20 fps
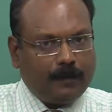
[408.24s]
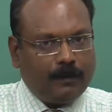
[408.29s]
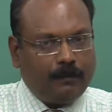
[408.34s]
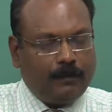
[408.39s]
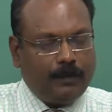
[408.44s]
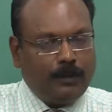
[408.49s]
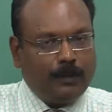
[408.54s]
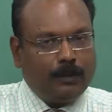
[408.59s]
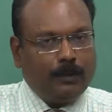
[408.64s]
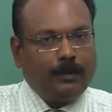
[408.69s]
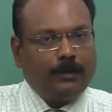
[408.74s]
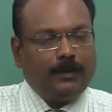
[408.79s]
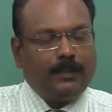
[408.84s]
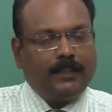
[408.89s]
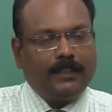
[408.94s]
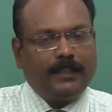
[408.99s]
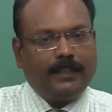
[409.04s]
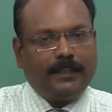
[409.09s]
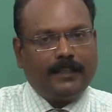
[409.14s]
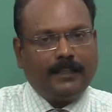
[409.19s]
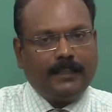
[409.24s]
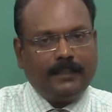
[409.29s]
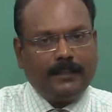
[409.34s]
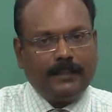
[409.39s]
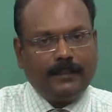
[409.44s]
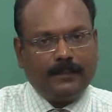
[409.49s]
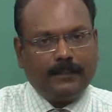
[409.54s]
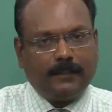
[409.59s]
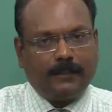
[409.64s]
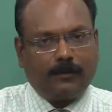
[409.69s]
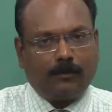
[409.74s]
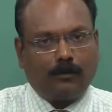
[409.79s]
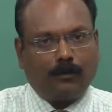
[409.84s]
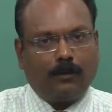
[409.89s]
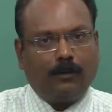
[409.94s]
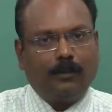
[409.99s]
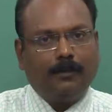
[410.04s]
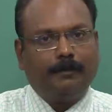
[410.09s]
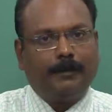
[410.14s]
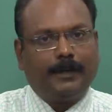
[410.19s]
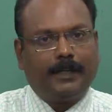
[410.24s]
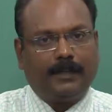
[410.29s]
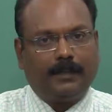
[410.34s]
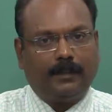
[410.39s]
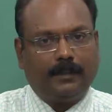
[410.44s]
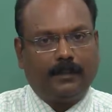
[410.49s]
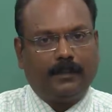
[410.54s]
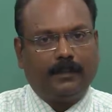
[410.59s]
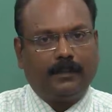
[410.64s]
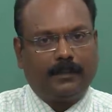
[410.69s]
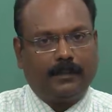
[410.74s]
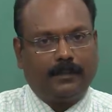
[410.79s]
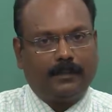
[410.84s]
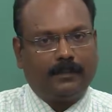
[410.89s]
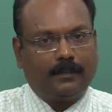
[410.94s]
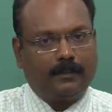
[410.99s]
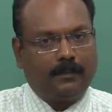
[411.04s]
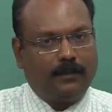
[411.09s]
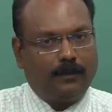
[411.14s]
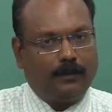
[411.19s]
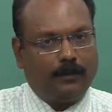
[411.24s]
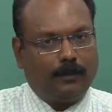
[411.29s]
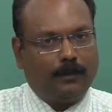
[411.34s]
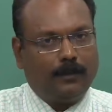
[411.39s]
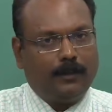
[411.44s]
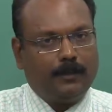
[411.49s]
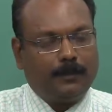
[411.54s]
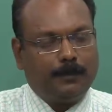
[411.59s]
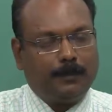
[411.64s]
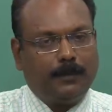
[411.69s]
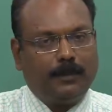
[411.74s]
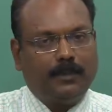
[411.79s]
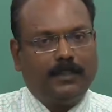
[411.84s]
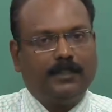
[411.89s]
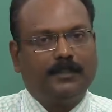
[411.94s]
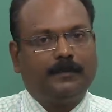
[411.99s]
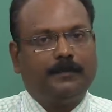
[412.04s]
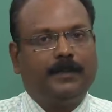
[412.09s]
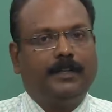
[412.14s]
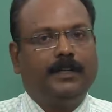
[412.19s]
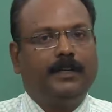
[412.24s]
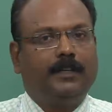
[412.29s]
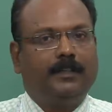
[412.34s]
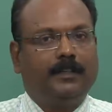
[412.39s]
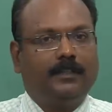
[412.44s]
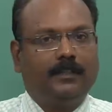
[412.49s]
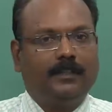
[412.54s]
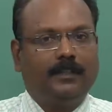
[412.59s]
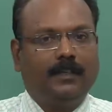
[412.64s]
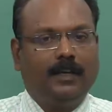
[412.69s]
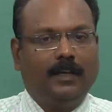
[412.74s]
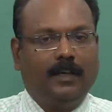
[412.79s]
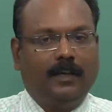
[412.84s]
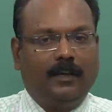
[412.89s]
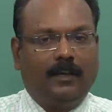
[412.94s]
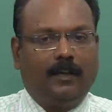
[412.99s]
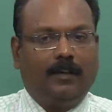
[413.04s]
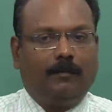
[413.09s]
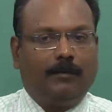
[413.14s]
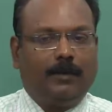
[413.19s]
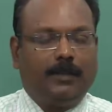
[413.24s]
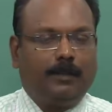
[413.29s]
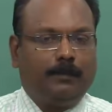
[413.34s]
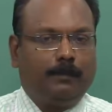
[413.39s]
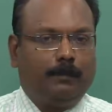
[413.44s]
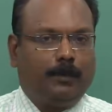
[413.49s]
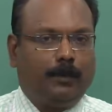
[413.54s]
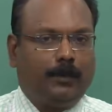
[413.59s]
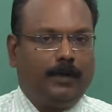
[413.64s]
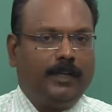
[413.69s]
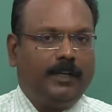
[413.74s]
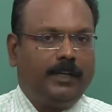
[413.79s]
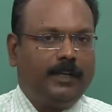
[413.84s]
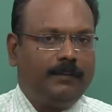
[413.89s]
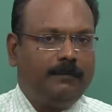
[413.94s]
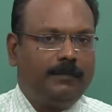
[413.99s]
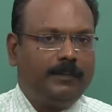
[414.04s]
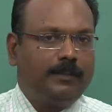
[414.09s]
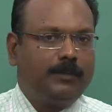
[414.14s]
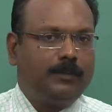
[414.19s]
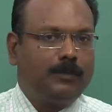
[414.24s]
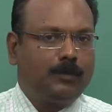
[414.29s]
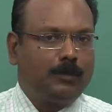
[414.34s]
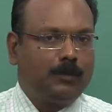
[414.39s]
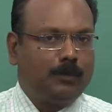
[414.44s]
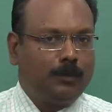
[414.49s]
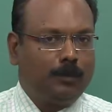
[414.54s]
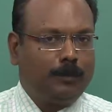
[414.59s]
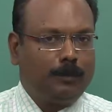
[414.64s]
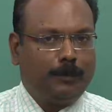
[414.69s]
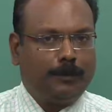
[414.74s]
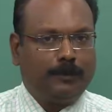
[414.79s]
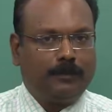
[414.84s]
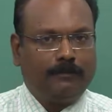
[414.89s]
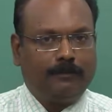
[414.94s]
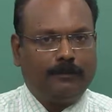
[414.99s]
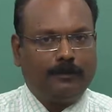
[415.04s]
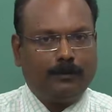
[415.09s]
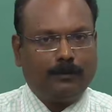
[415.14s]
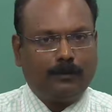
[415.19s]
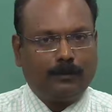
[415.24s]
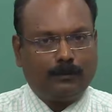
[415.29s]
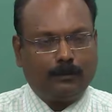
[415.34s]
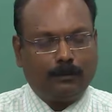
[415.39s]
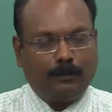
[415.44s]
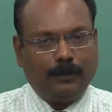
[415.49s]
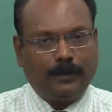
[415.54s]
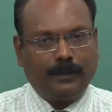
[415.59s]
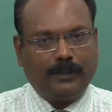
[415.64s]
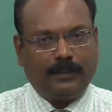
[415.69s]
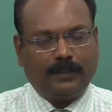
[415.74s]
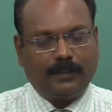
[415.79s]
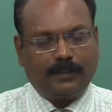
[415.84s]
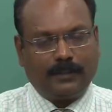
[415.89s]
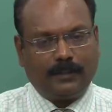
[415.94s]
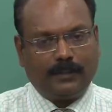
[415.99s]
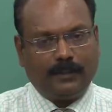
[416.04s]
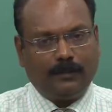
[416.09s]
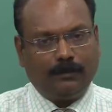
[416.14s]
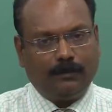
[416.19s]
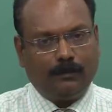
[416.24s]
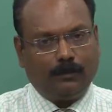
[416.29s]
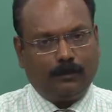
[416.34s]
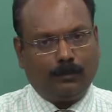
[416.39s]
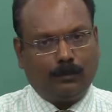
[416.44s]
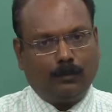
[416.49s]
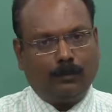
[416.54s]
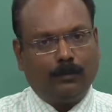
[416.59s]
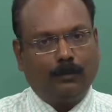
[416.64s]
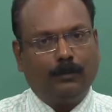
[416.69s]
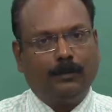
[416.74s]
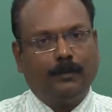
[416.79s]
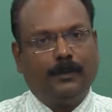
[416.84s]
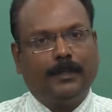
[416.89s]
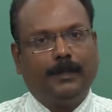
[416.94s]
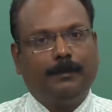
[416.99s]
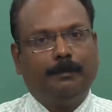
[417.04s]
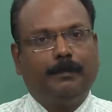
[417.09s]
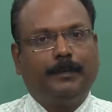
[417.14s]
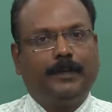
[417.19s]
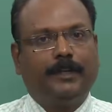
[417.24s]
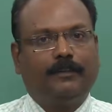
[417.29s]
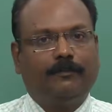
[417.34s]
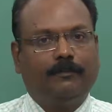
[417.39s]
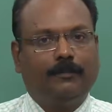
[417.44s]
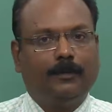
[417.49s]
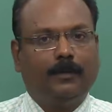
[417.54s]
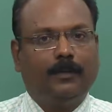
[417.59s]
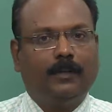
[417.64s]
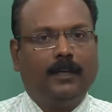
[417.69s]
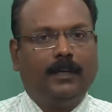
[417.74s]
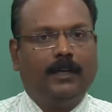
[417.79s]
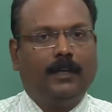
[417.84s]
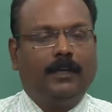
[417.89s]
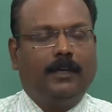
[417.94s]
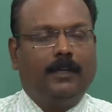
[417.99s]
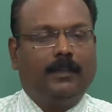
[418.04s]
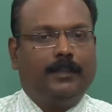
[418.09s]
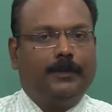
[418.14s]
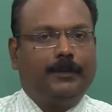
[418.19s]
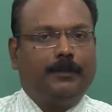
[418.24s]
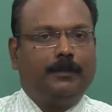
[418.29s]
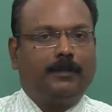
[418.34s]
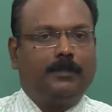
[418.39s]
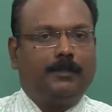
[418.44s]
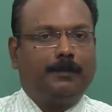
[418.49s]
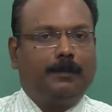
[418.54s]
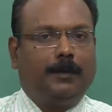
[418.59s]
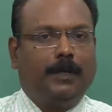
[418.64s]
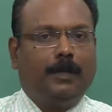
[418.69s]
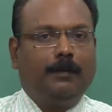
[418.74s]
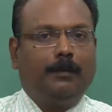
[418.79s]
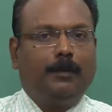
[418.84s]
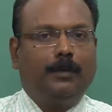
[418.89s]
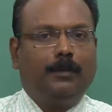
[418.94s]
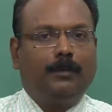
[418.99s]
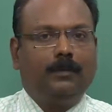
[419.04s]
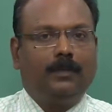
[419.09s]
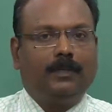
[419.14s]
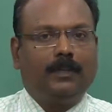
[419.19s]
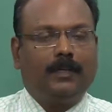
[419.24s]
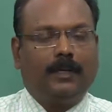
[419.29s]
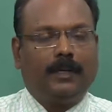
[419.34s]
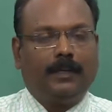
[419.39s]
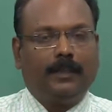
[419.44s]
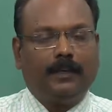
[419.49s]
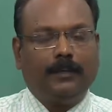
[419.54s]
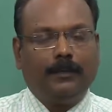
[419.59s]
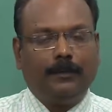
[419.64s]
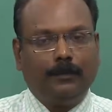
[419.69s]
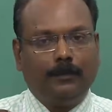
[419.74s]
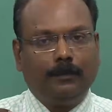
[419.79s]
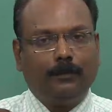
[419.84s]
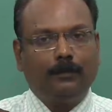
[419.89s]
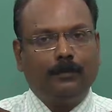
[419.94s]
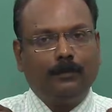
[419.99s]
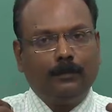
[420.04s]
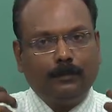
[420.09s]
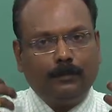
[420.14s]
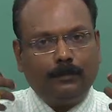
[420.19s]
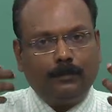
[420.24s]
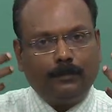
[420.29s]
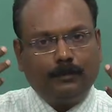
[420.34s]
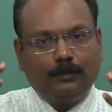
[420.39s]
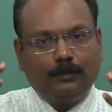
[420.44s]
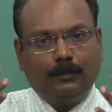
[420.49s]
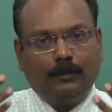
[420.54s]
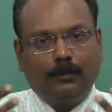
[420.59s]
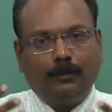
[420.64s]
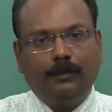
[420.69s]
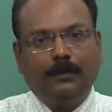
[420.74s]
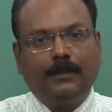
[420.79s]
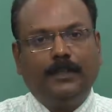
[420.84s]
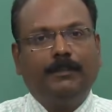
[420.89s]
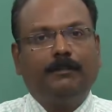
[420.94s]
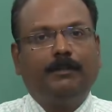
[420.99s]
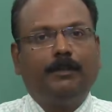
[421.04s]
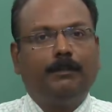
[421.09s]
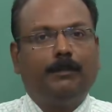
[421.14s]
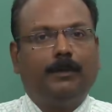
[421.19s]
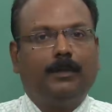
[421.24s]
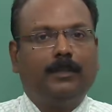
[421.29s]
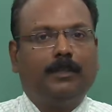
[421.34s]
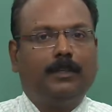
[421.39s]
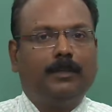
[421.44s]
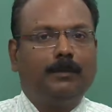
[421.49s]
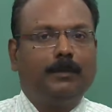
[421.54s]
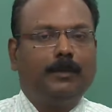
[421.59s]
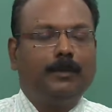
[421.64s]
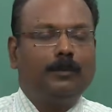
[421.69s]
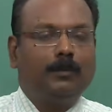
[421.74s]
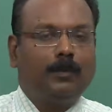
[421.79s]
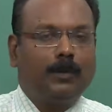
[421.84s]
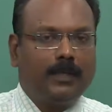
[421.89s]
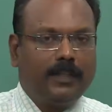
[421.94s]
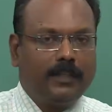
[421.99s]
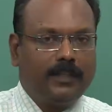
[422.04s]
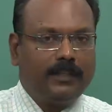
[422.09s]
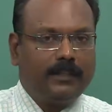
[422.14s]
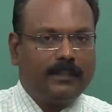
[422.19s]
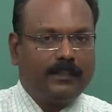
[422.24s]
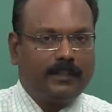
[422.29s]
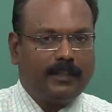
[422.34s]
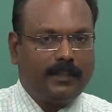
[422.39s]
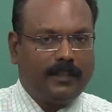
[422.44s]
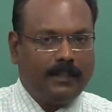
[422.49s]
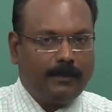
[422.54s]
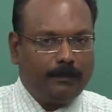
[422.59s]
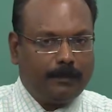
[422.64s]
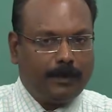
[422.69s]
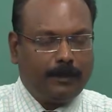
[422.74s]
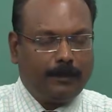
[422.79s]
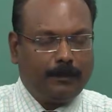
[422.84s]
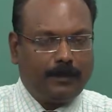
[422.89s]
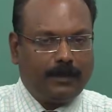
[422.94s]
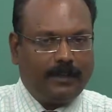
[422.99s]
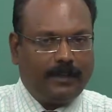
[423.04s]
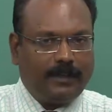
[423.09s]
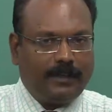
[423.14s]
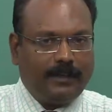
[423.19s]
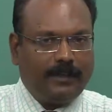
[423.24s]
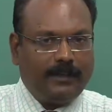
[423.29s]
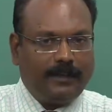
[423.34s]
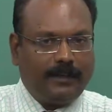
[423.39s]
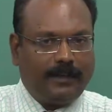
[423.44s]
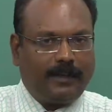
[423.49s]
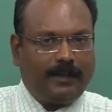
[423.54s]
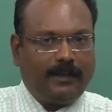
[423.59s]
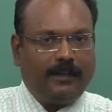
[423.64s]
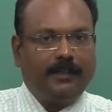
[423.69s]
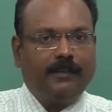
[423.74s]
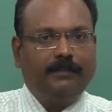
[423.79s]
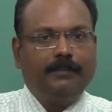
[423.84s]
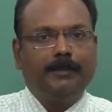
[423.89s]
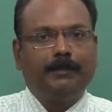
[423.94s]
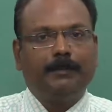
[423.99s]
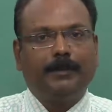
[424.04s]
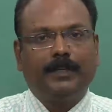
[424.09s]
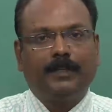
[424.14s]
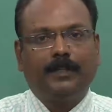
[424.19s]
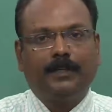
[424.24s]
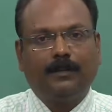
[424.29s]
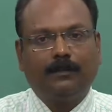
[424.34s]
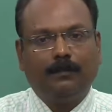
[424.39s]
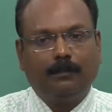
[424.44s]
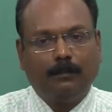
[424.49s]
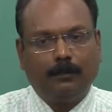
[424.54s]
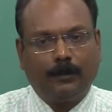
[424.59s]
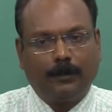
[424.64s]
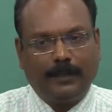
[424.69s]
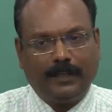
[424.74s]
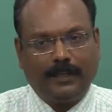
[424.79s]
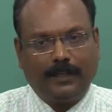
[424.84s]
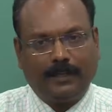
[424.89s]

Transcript: without any strong matter, that is the knowledge part is very less, but the body language is so powerful, so interesting, so impactful that you are spellbound, and then you do not even bother about what they are saying, but you are getting carried away by their body